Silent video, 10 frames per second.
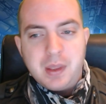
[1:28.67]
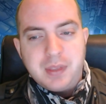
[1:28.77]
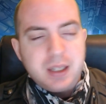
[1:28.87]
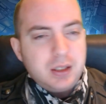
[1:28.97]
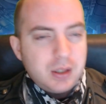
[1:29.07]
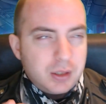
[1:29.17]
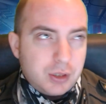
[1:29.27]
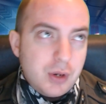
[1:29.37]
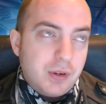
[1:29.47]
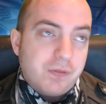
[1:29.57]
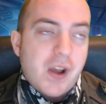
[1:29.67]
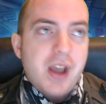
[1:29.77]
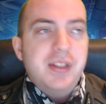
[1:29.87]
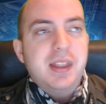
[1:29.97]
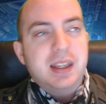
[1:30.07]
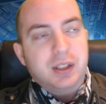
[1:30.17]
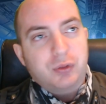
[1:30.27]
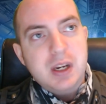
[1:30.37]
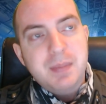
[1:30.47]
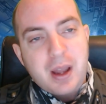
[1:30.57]
This should further the
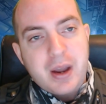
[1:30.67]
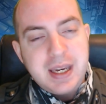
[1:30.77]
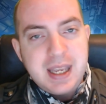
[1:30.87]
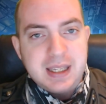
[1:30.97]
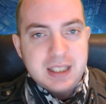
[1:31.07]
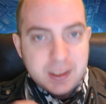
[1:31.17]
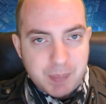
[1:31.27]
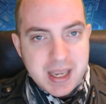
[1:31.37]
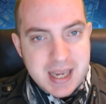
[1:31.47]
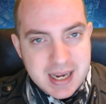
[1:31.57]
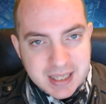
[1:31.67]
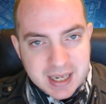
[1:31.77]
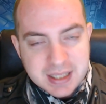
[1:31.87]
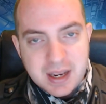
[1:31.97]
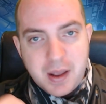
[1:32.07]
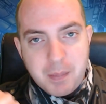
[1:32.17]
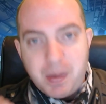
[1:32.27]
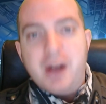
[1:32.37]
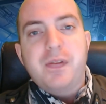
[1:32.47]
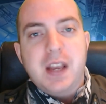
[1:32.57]
streamlining and speed and
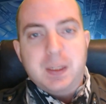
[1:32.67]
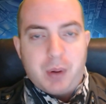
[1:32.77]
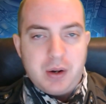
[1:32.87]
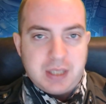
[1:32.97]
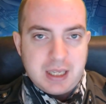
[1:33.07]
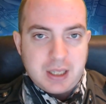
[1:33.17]
bug fix process.